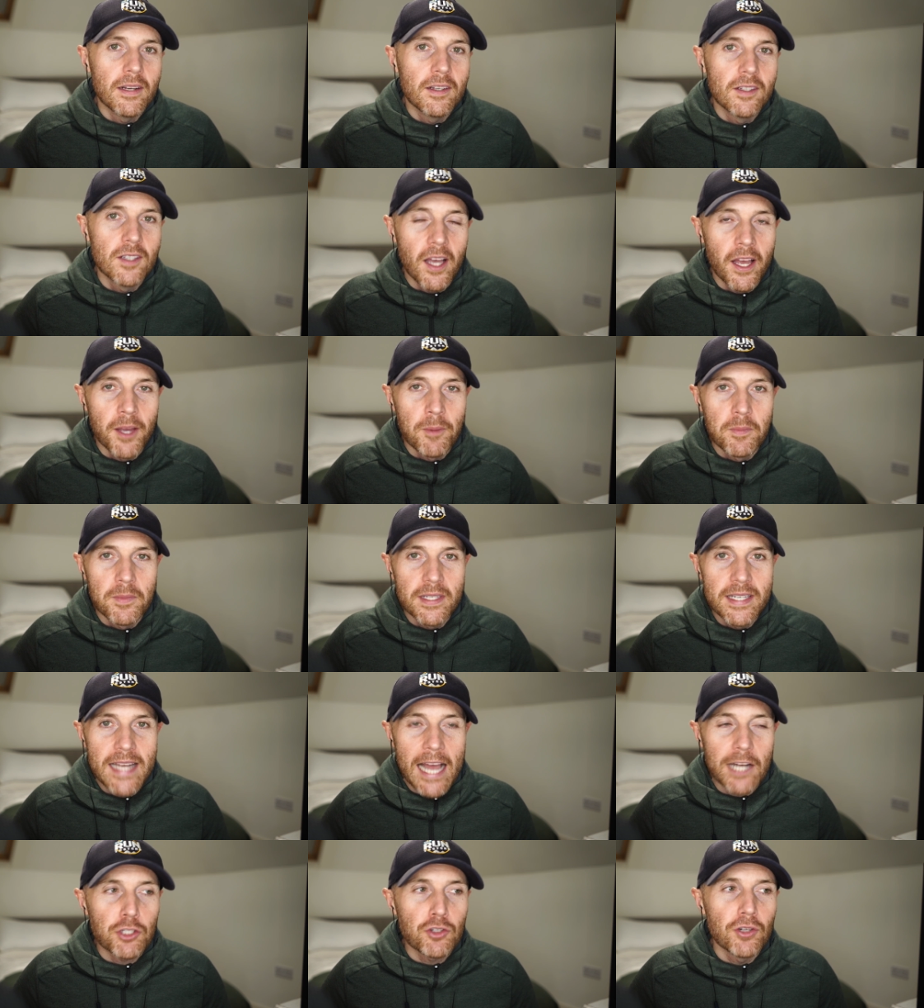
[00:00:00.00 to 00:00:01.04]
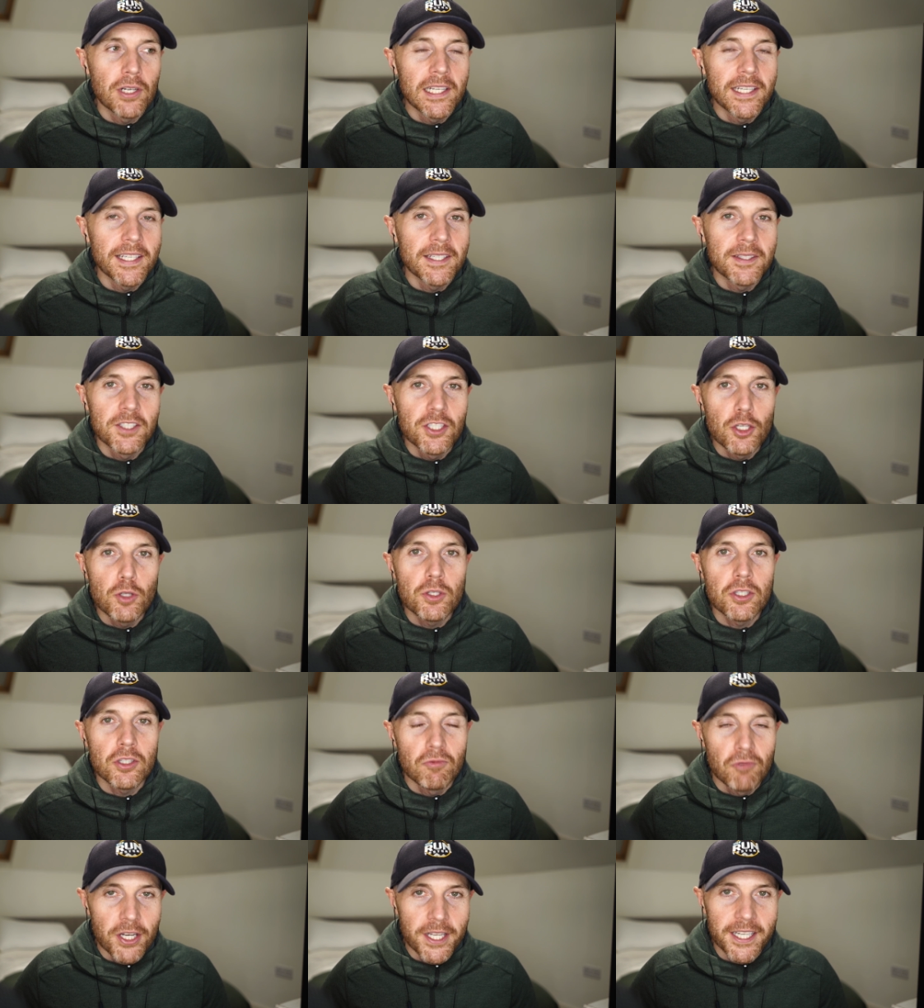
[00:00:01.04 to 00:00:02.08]
naturally used
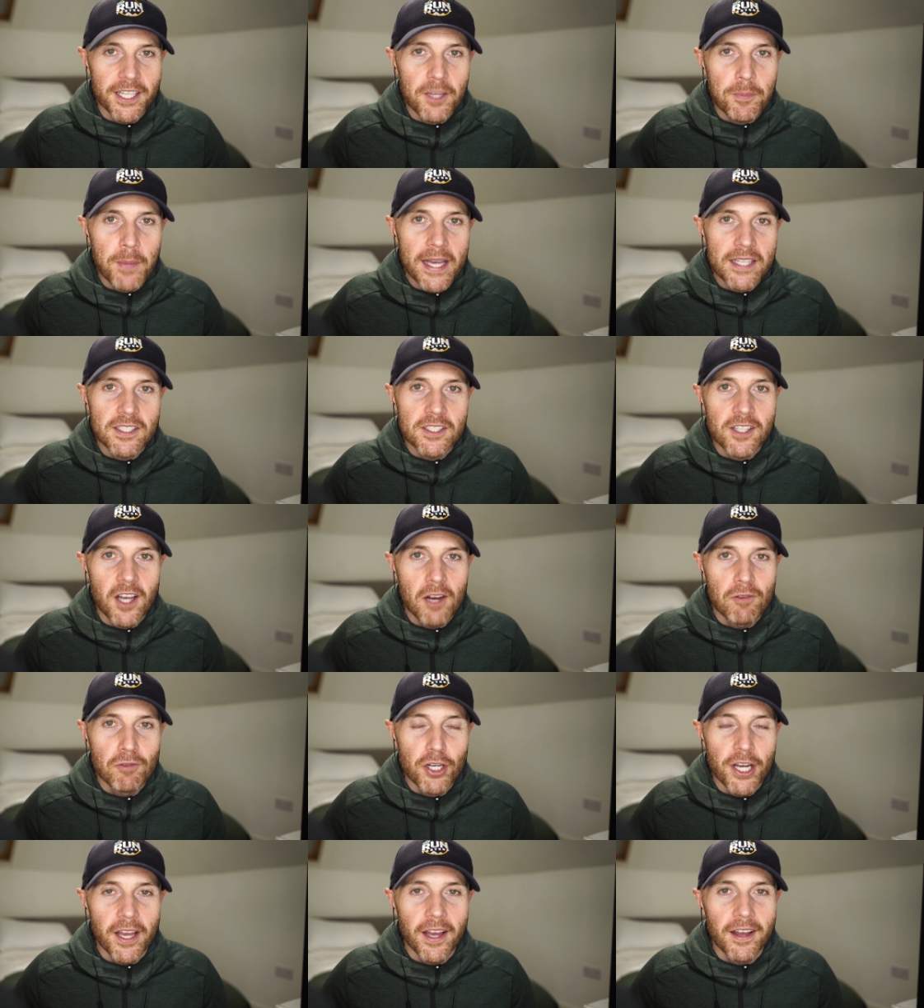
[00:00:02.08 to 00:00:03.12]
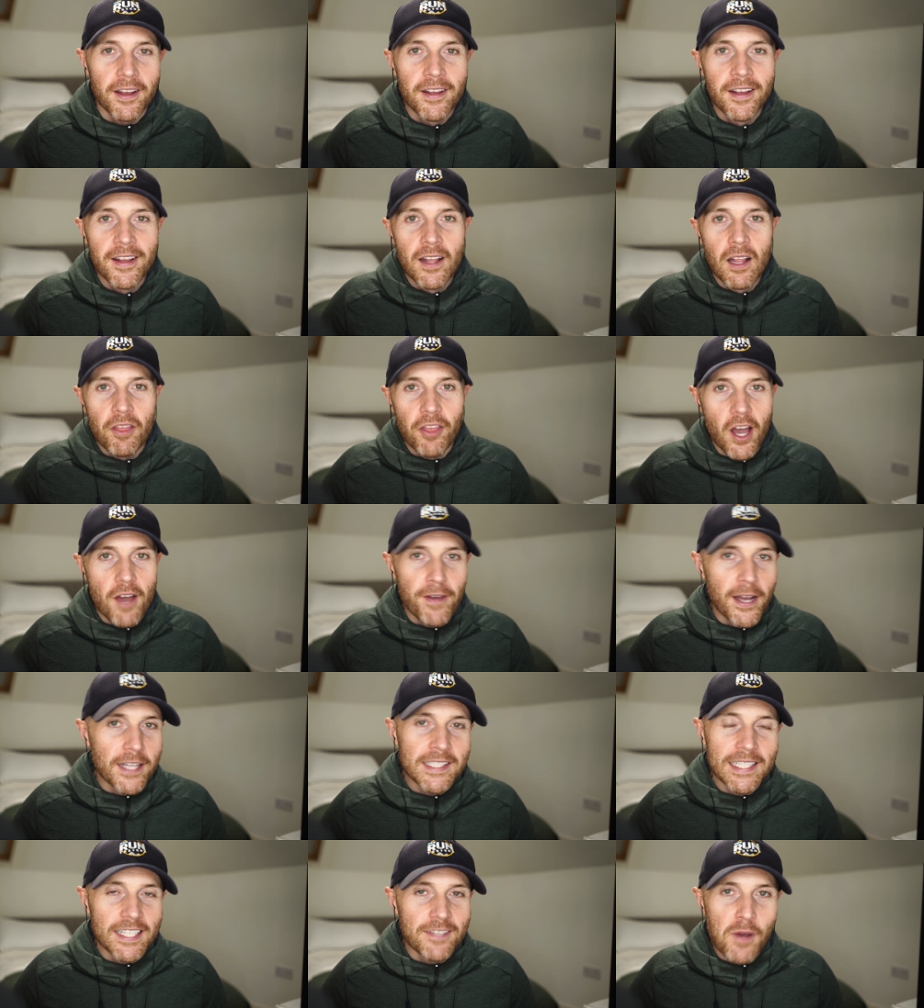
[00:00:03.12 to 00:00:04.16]
to running at the paces that I run at, that I've
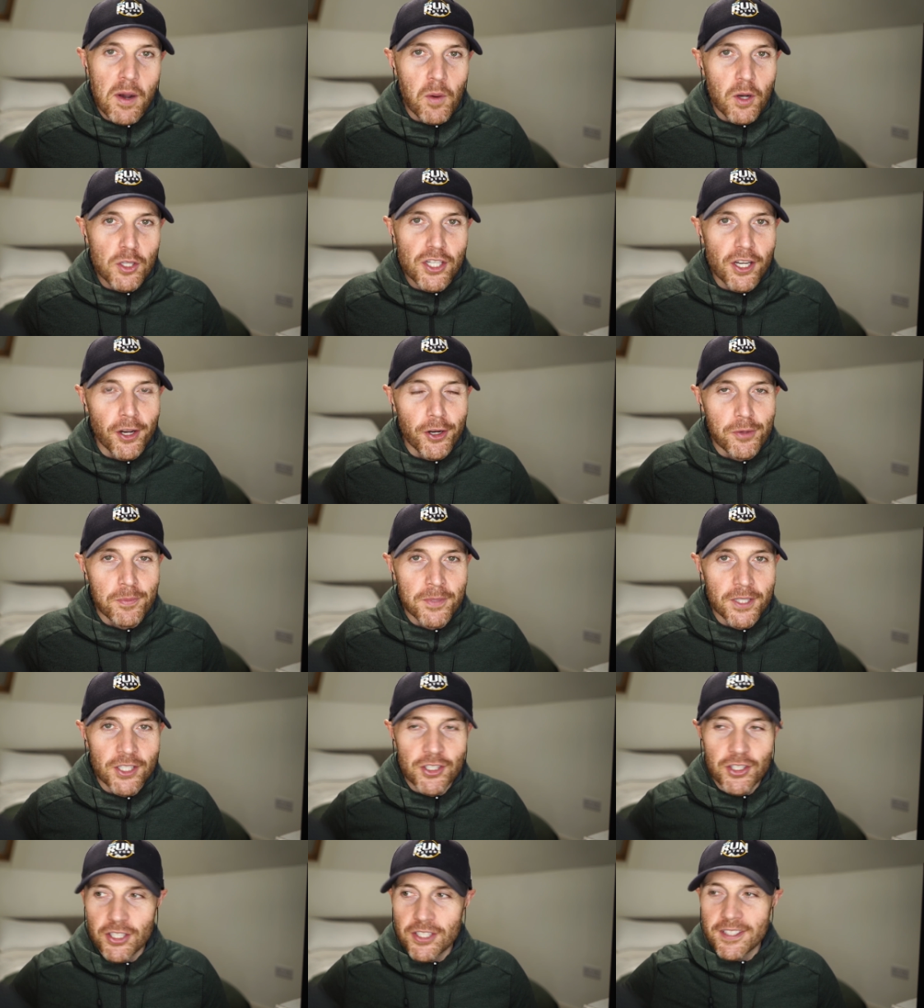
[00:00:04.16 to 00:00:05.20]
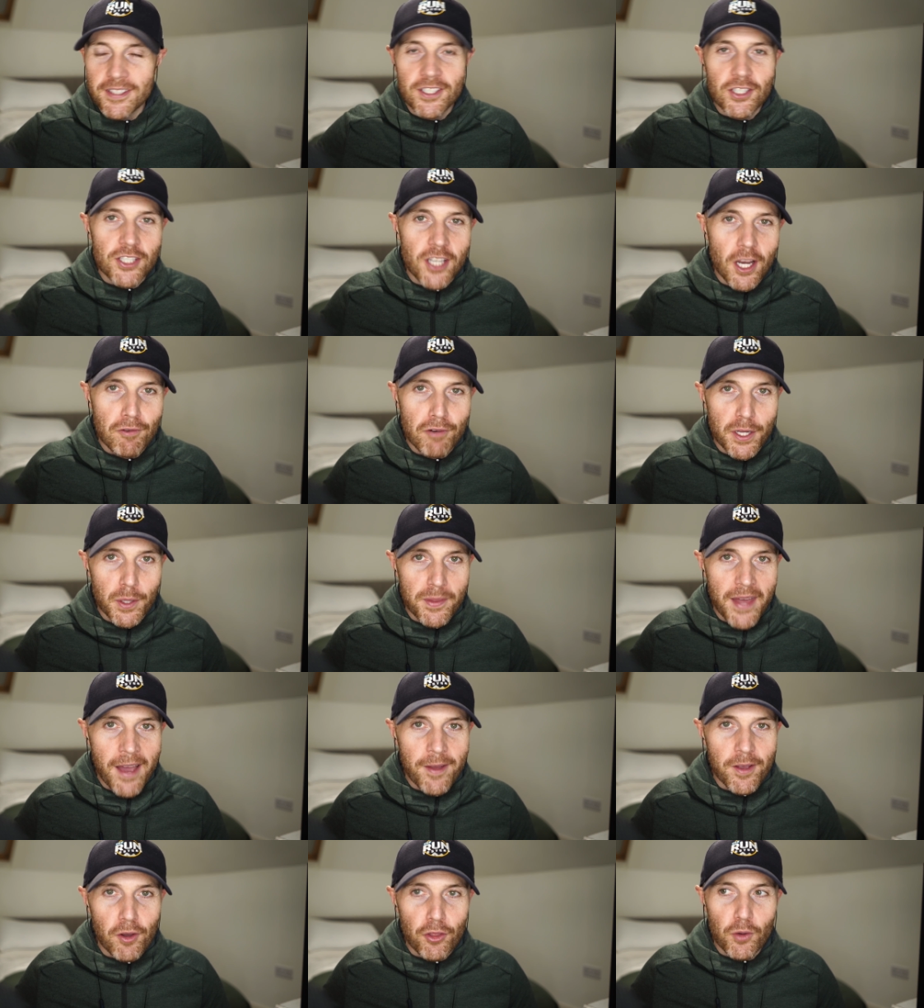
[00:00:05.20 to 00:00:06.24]
had to leave my watch at home and just go running
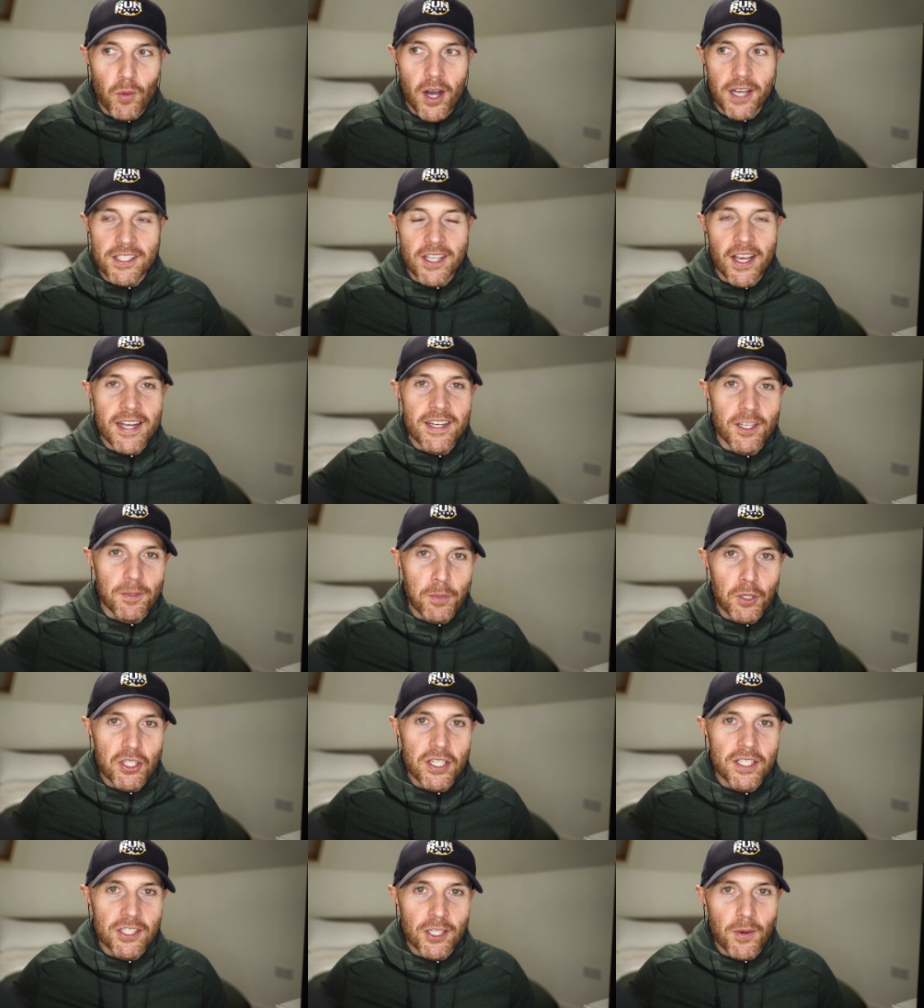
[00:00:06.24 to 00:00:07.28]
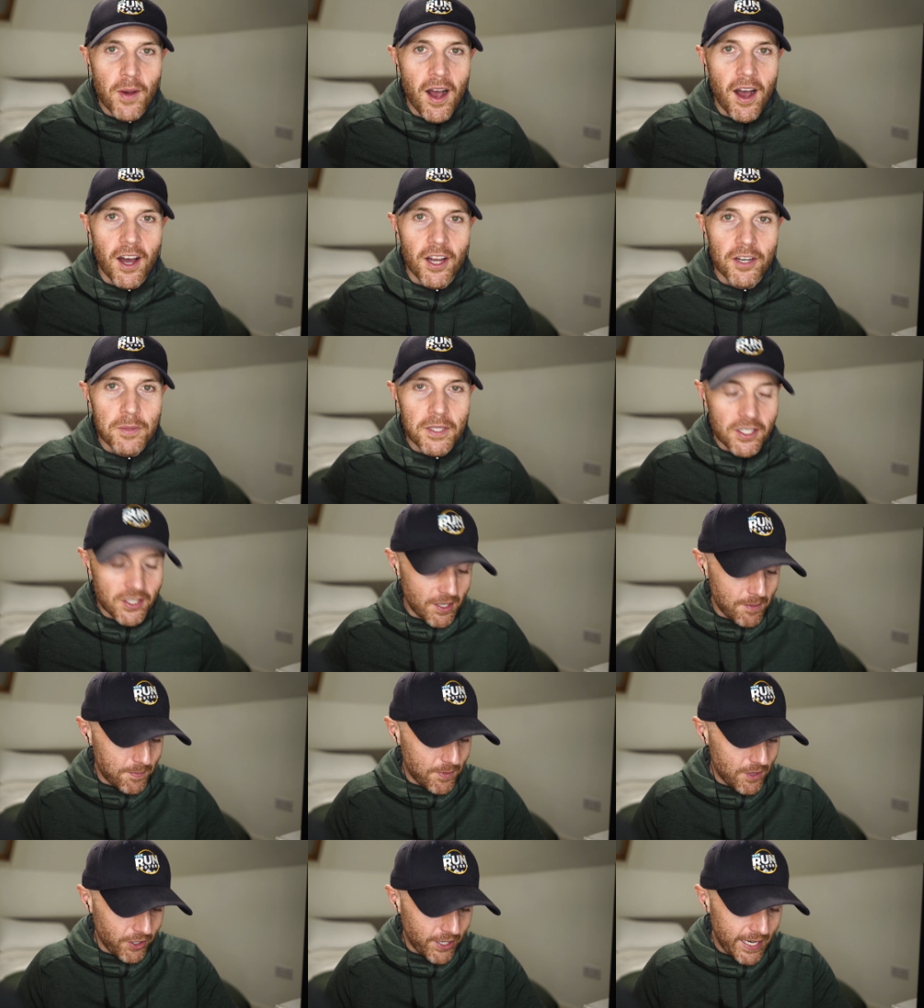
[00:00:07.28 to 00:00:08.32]
without it. Otherwise I end up pushing too hard, because
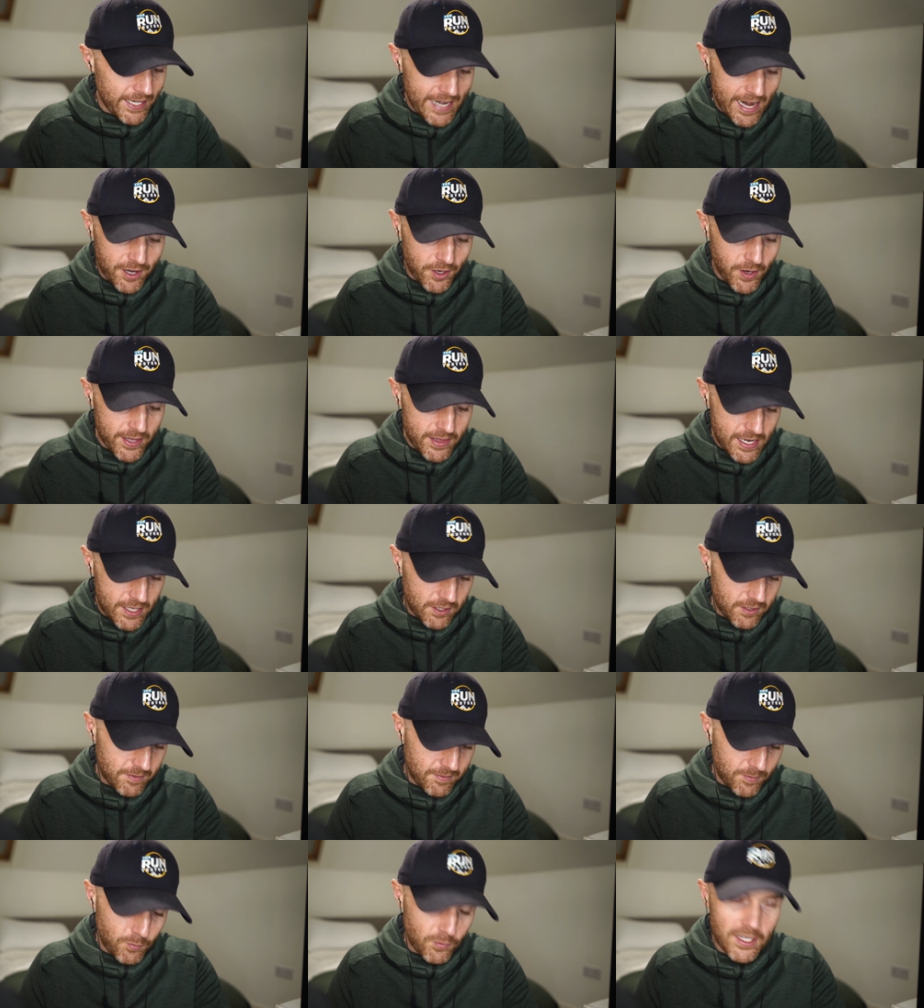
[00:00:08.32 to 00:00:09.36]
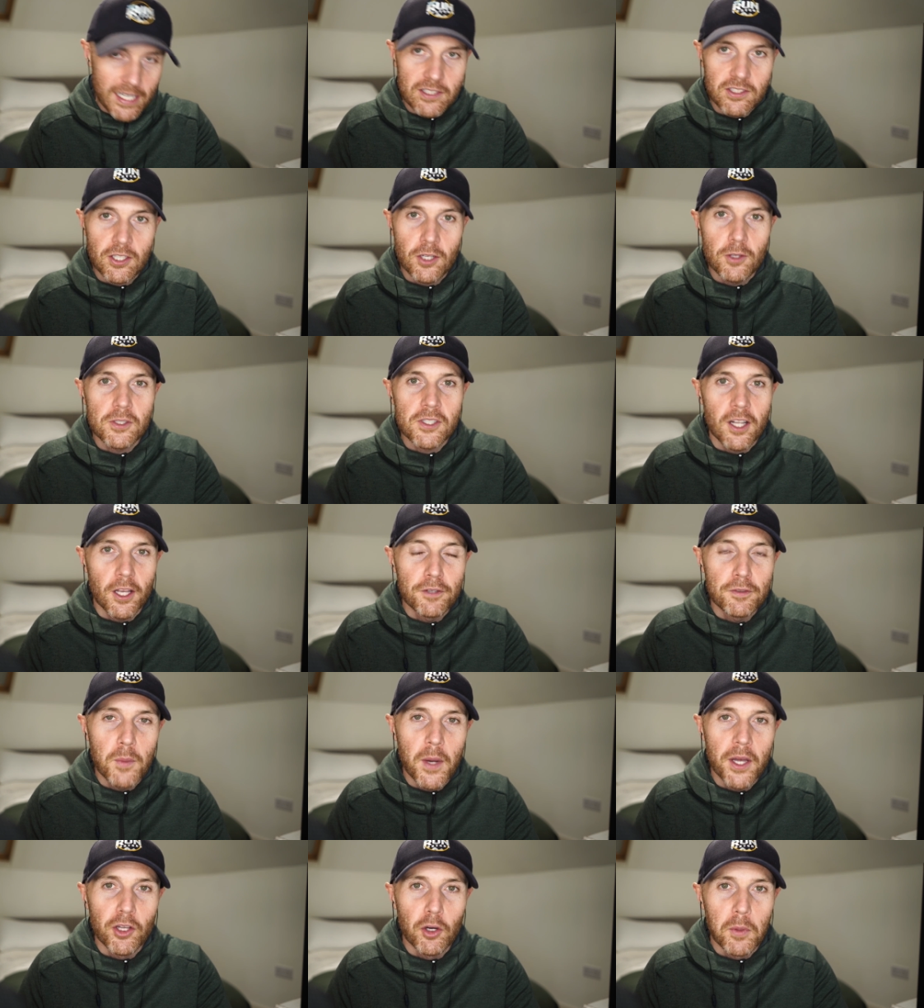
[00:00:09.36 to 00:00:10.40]
I'm looking down going, that's too slow
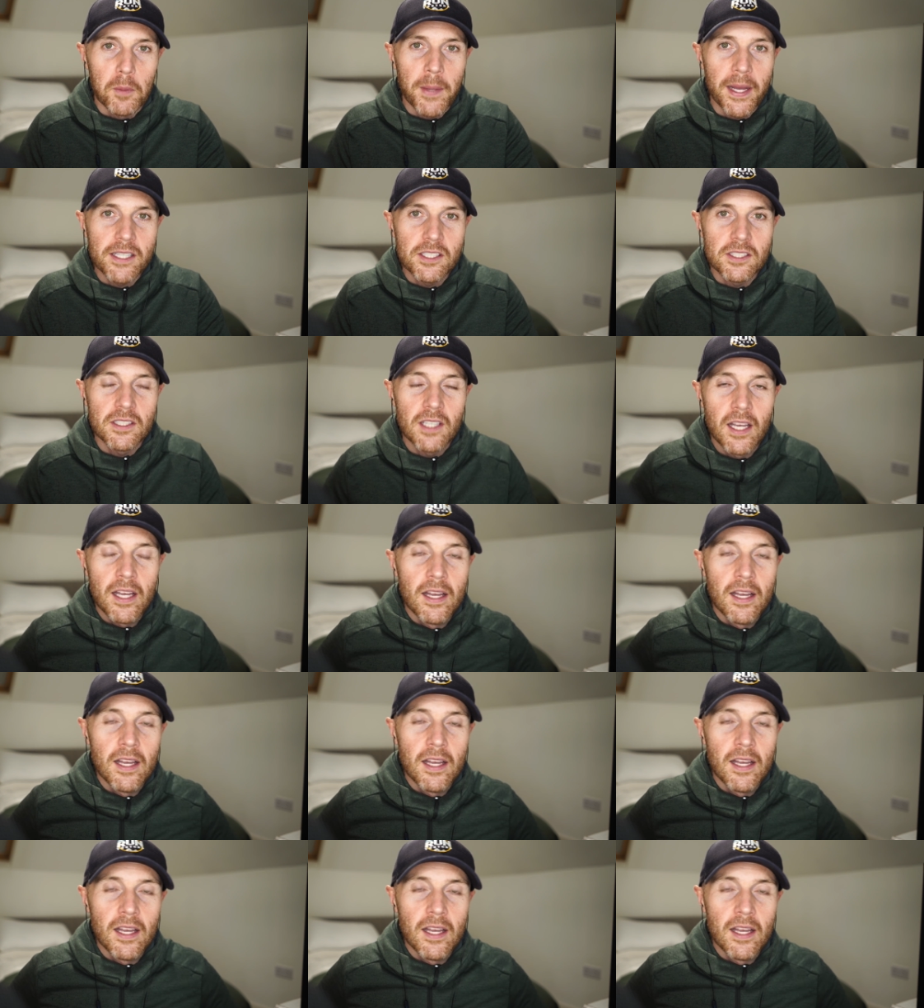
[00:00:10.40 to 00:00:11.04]
for my normal pace.